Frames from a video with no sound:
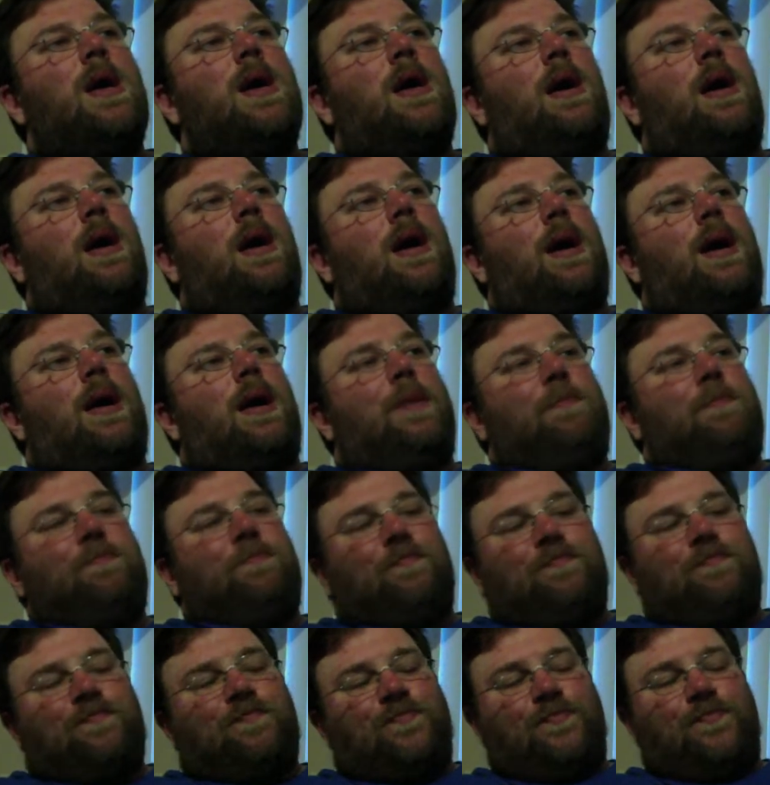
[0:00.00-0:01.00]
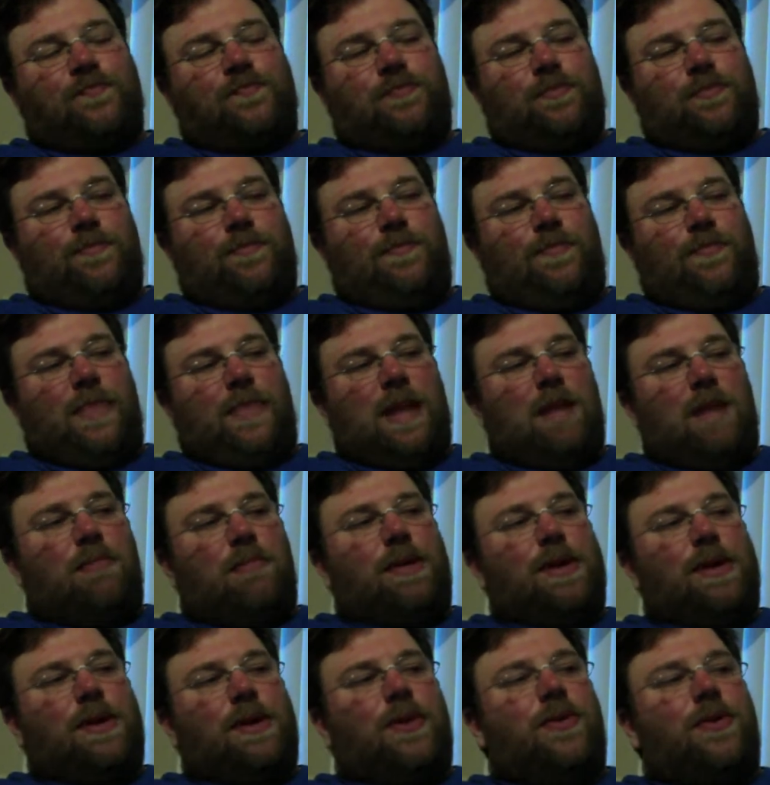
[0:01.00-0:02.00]
But
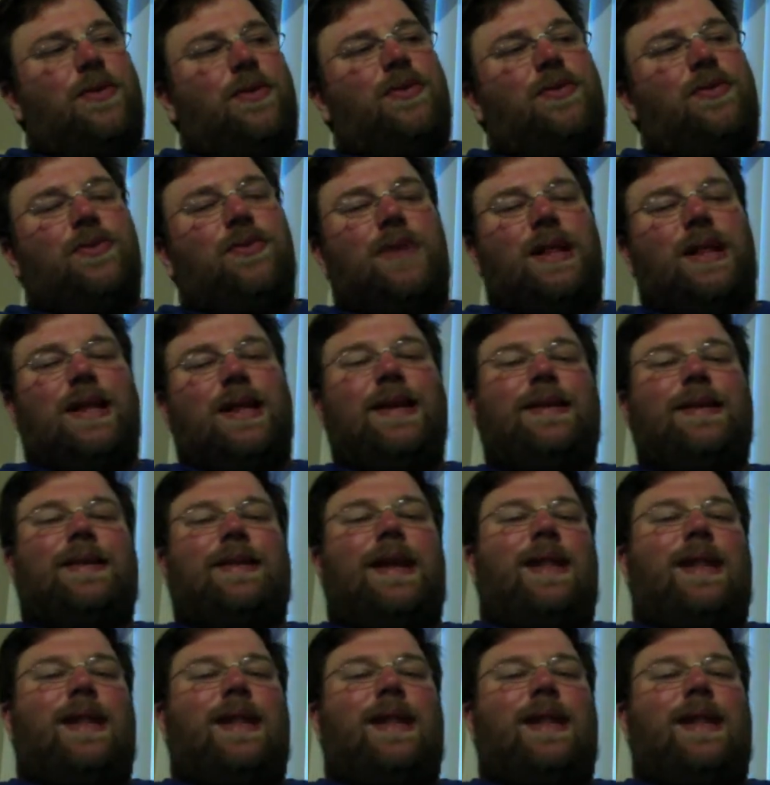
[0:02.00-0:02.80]
they're going through the list,